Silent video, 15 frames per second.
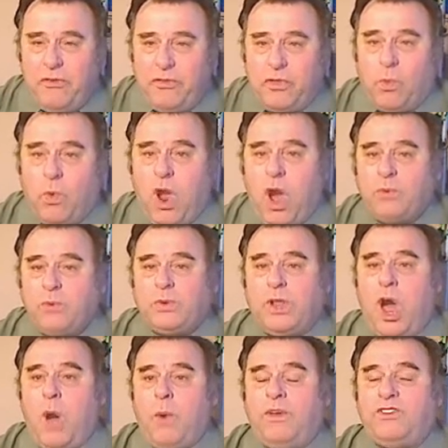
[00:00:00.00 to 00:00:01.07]
The world will
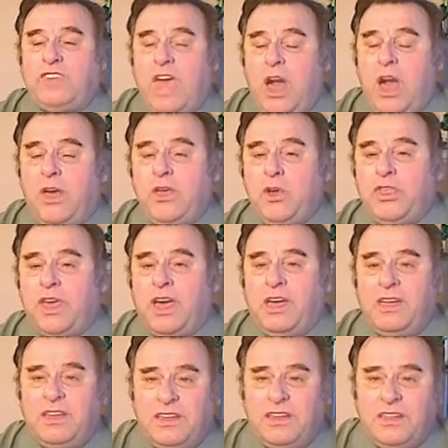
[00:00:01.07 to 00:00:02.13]
always tell you
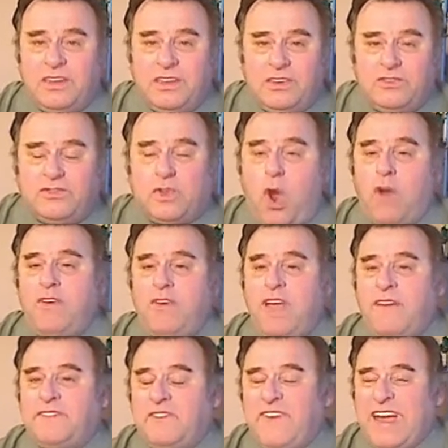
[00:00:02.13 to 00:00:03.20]
the story
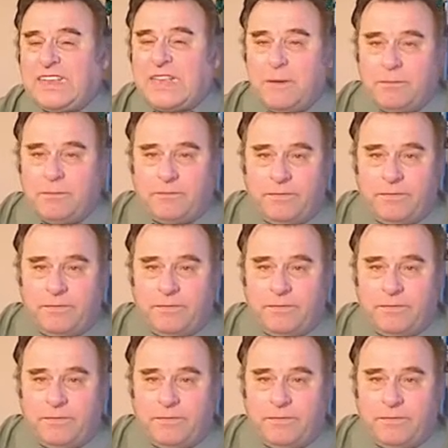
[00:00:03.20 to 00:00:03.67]
of the victim,